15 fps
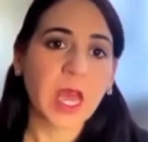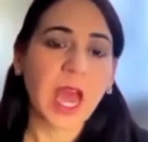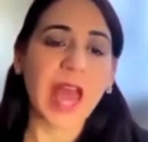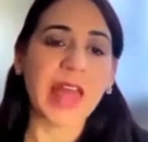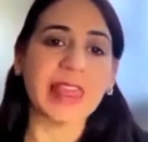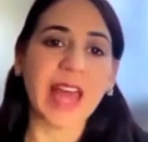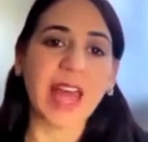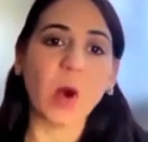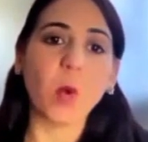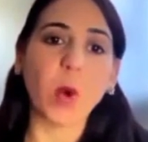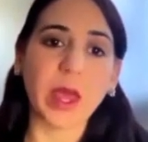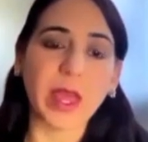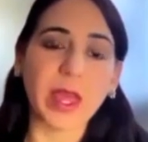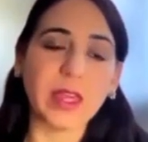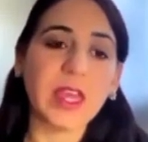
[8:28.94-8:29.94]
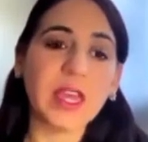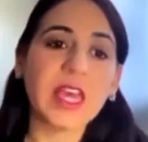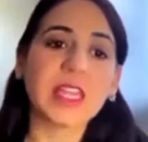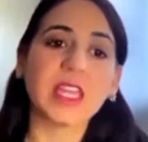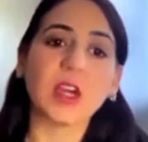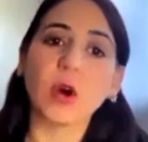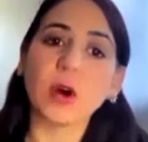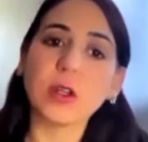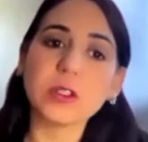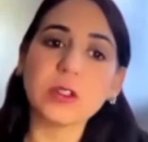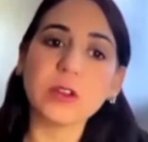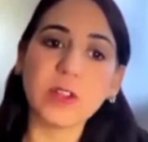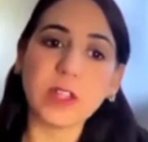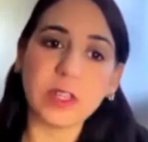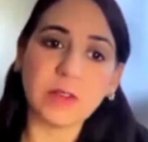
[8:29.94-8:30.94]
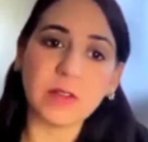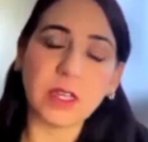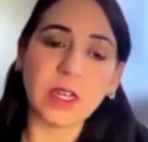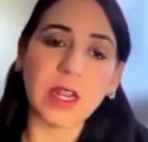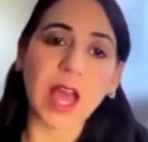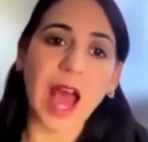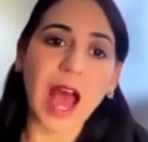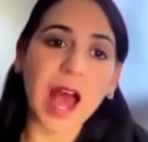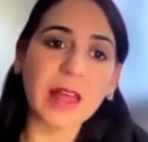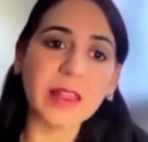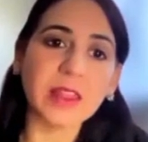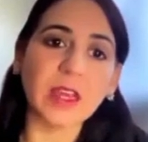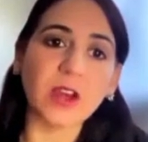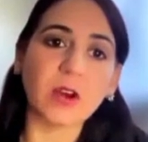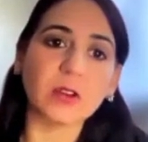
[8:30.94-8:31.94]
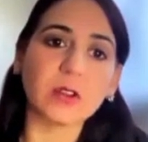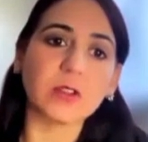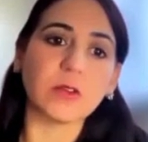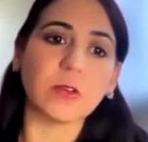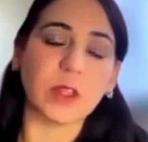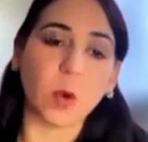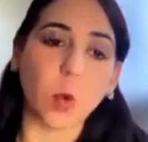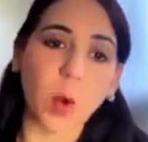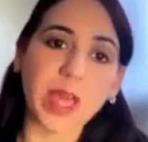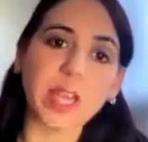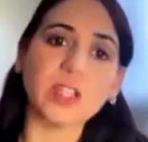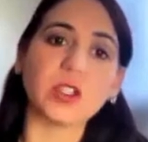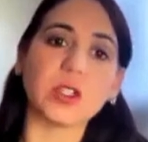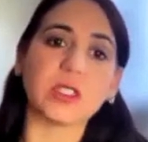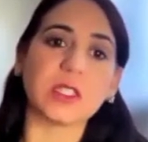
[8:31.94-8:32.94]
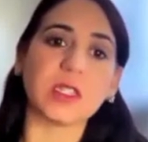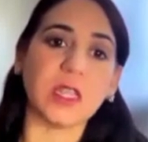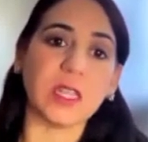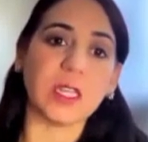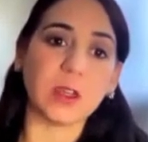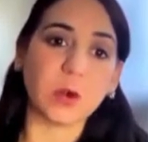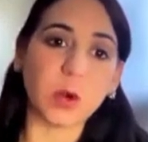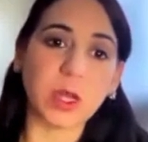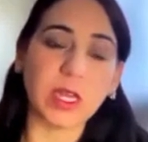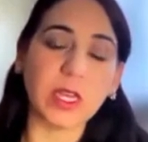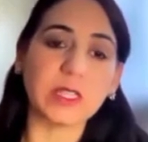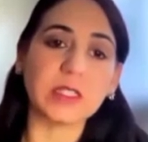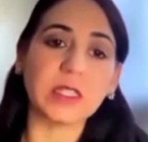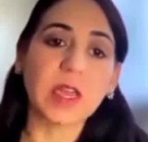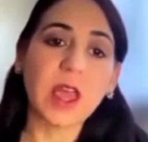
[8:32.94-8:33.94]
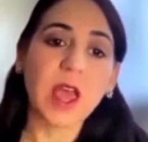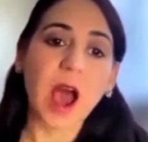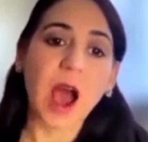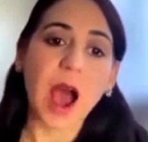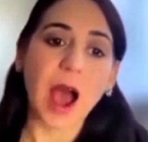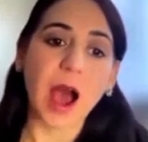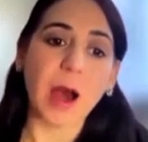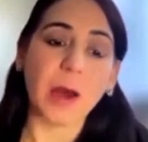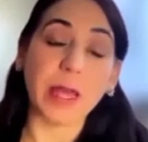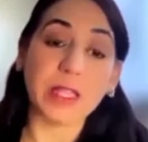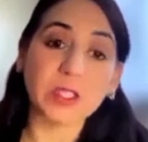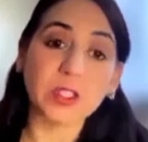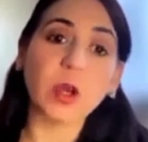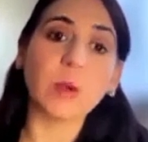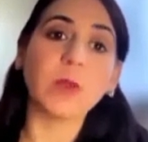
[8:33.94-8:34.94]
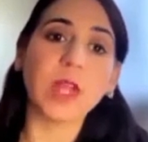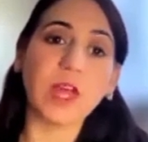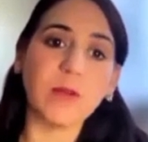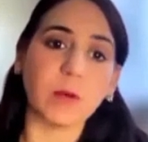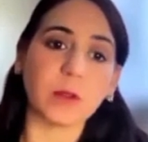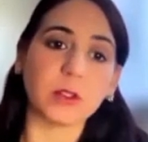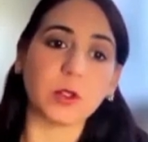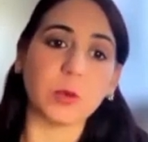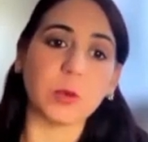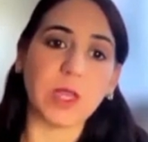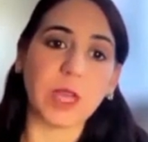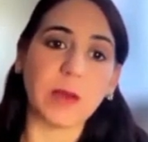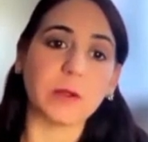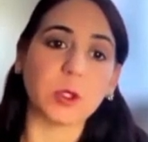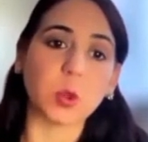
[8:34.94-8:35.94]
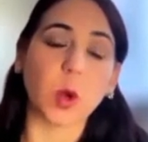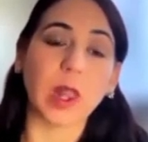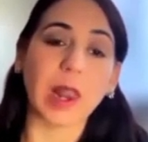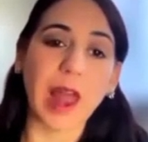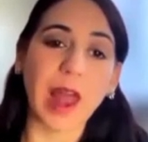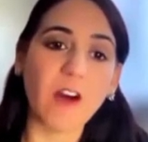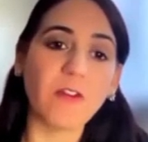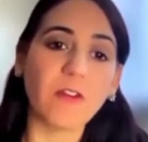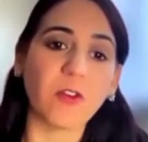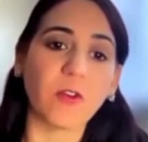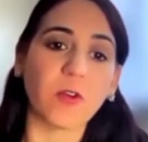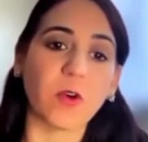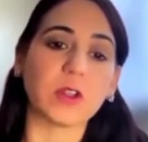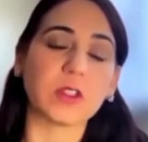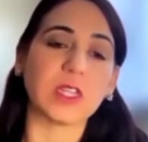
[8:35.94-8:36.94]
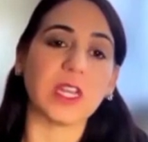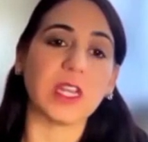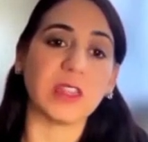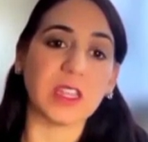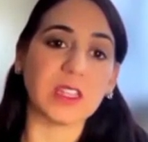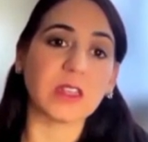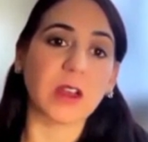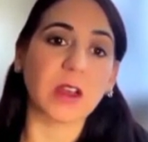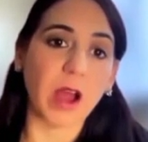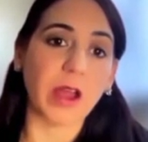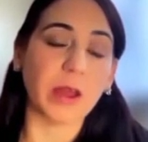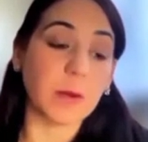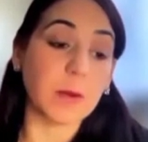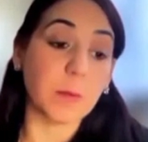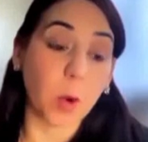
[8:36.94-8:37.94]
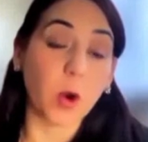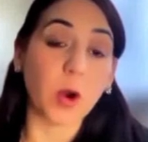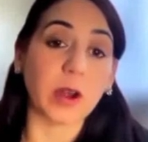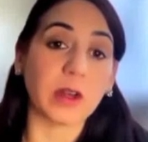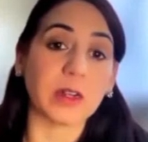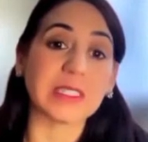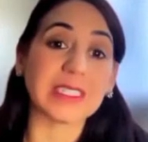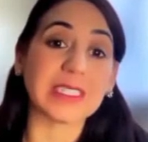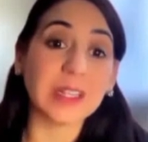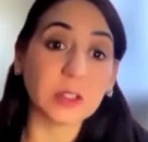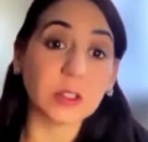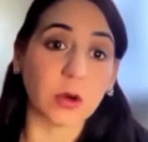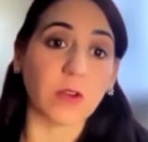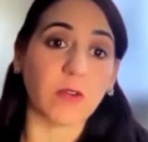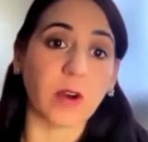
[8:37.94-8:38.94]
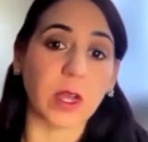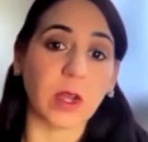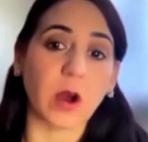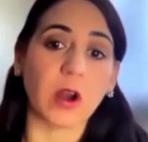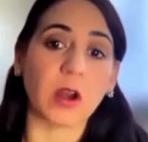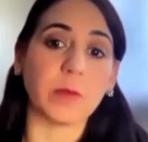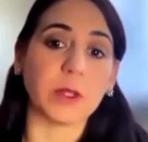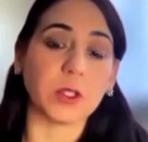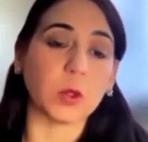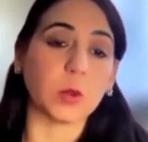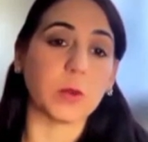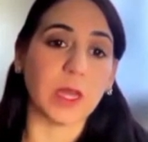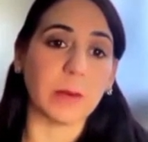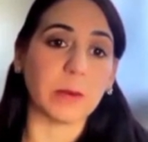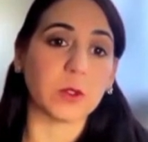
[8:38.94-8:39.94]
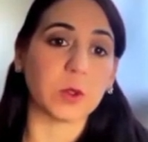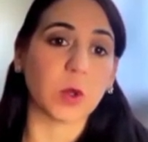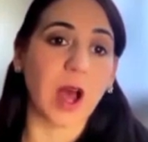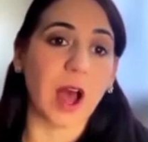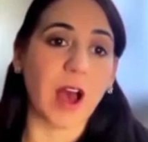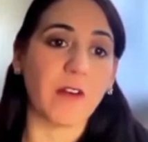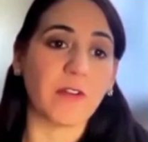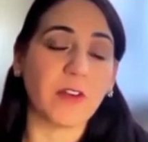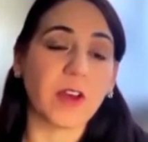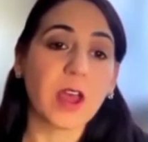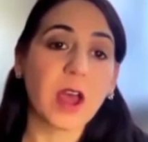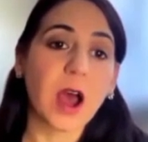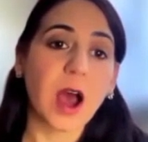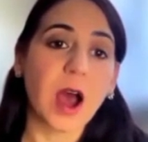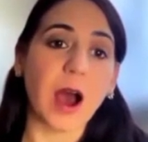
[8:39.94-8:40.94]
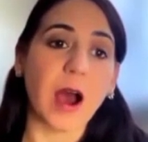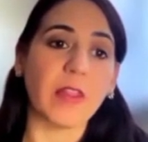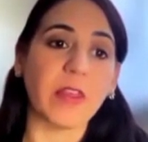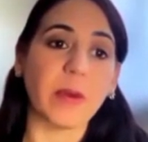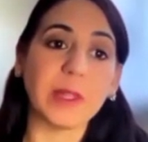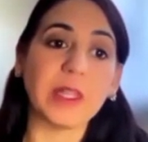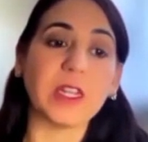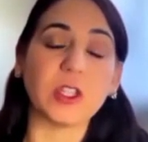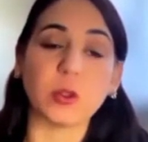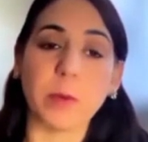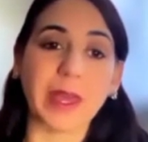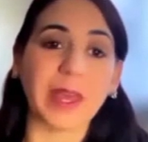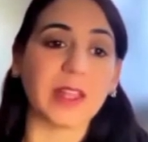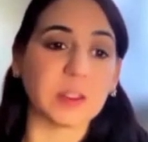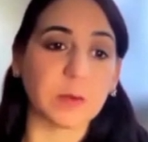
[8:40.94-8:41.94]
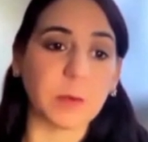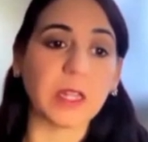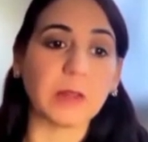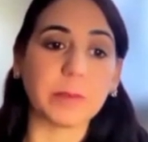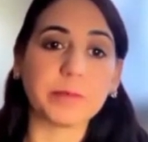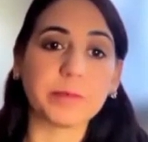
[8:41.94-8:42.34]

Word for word: and that way the cost of living and the cost of the wages can increase uh, in some level to be able to allow for folks in this important sector of our economy to be able to have uh, the ability to make ends meet.